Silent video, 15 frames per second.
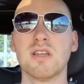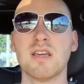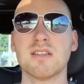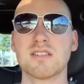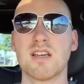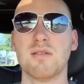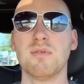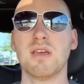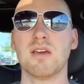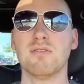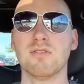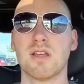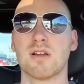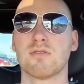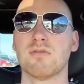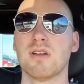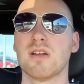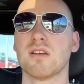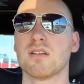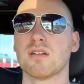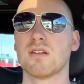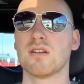like it's coming out like a
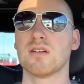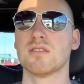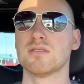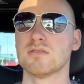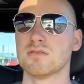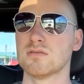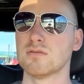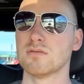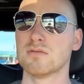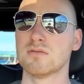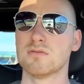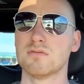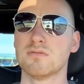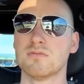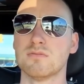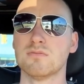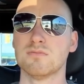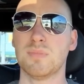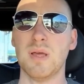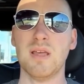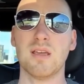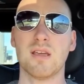regular
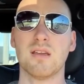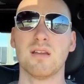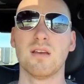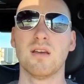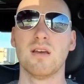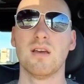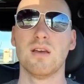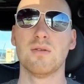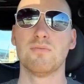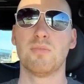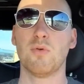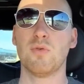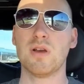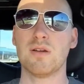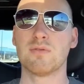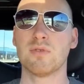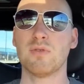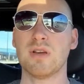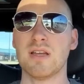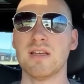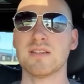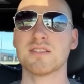paint, but whenever it
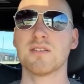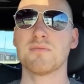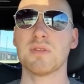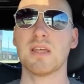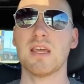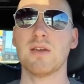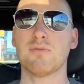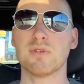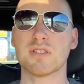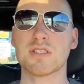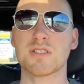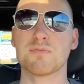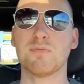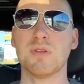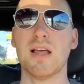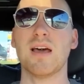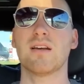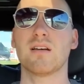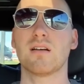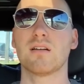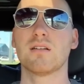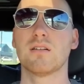would hit something, it would
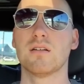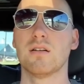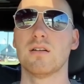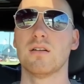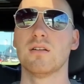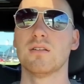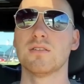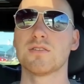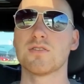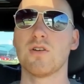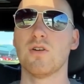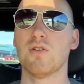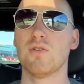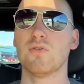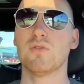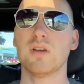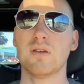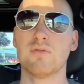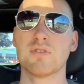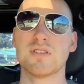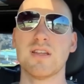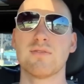splatter. So it
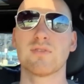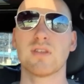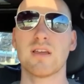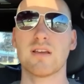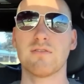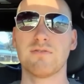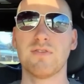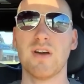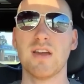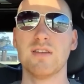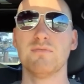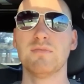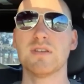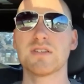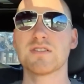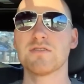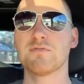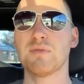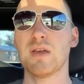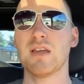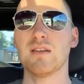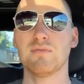was never like a fine mist of
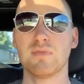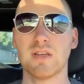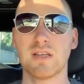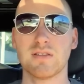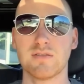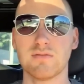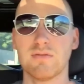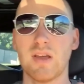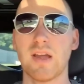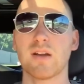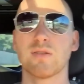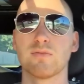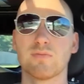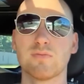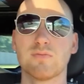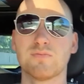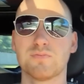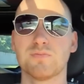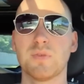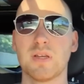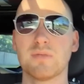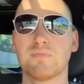paint, like
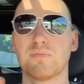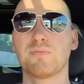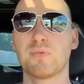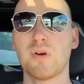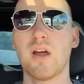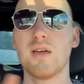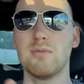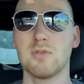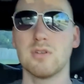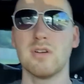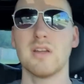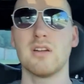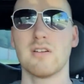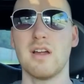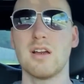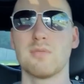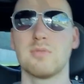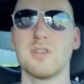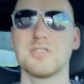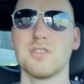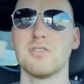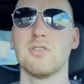primering or
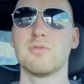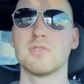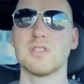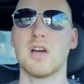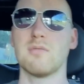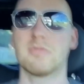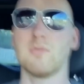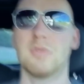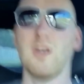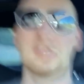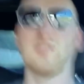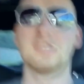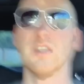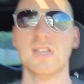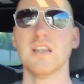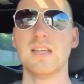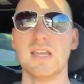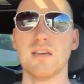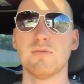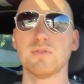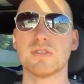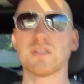airbrushing over top of a bottle.
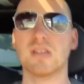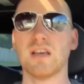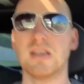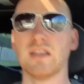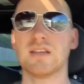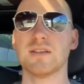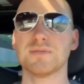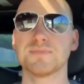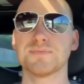It was like